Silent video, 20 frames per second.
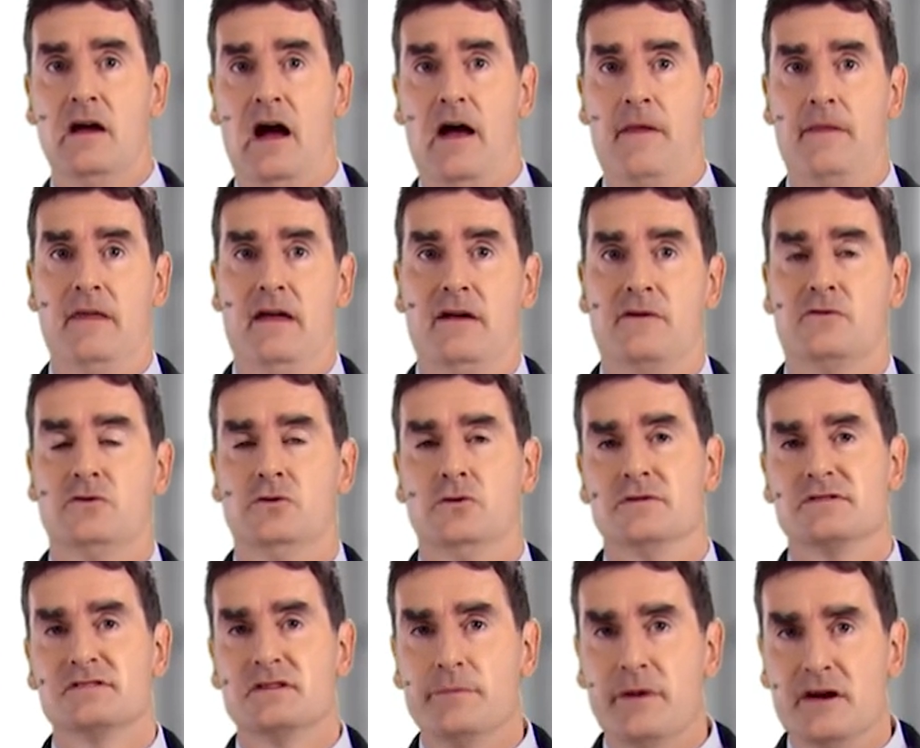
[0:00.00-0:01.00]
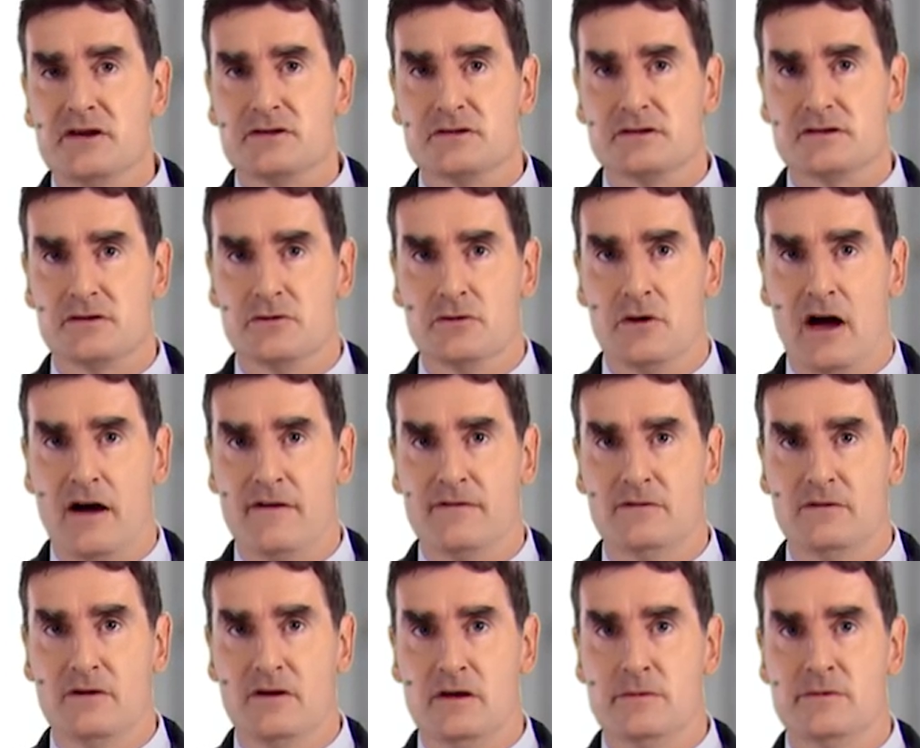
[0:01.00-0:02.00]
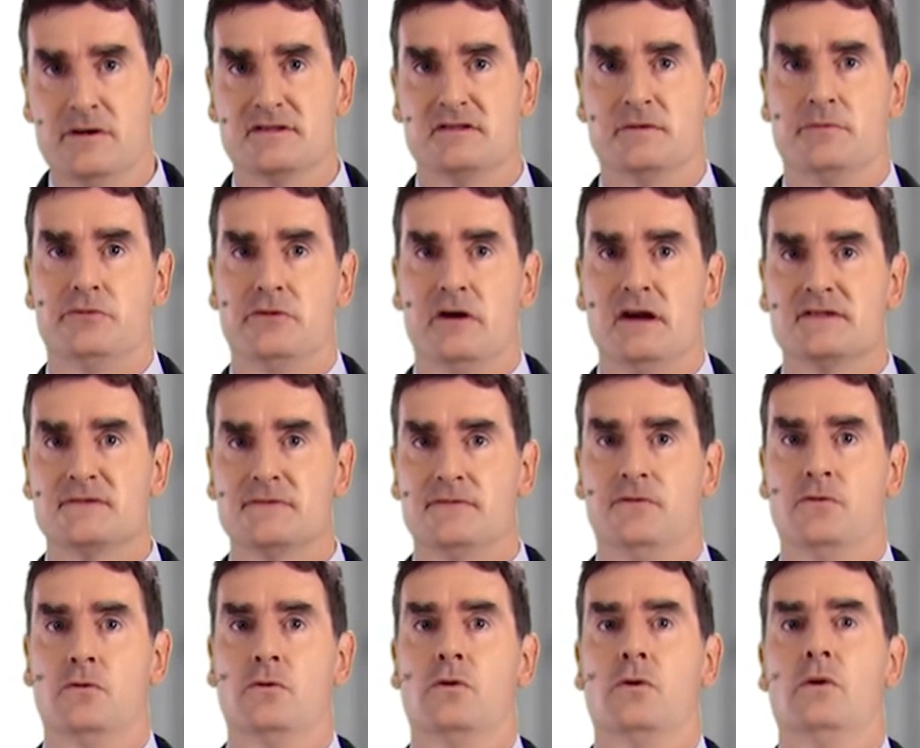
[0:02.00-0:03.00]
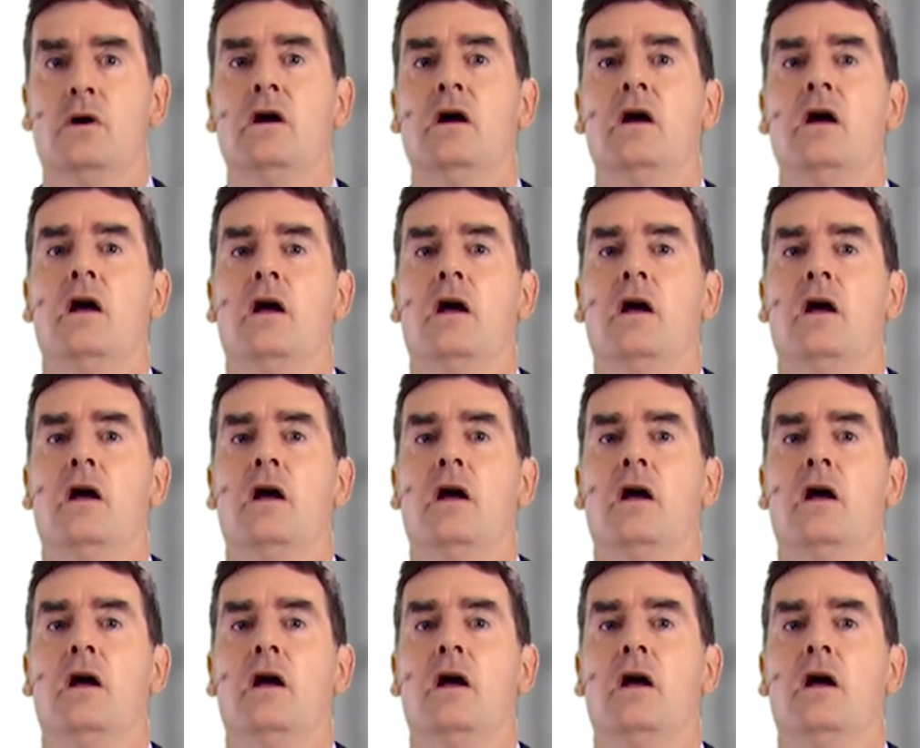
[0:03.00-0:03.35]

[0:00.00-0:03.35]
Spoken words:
And then, of course, the patients who have immunosuppressed for